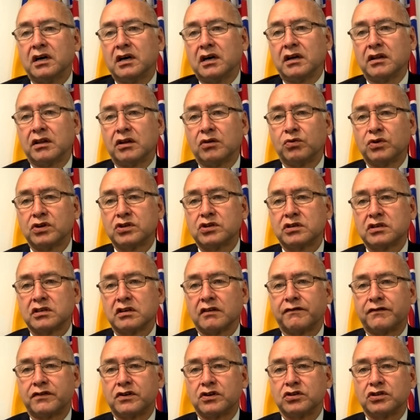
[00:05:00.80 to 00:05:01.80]
uh, the
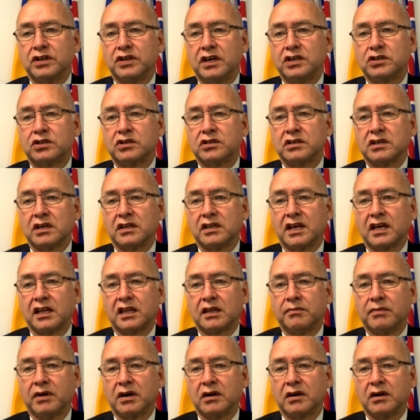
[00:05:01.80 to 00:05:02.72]
wishes of First Nations and get